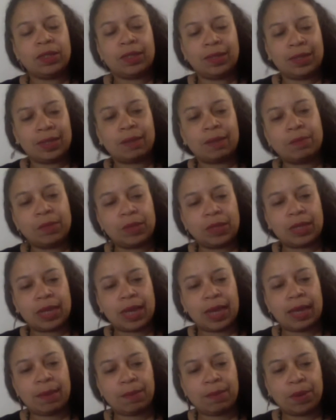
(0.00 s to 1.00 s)
some
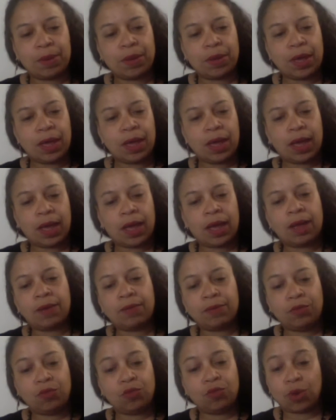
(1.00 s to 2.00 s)
type
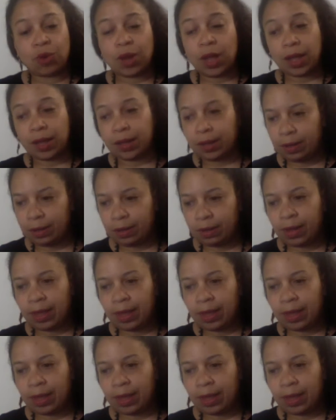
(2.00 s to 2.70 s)
of drug,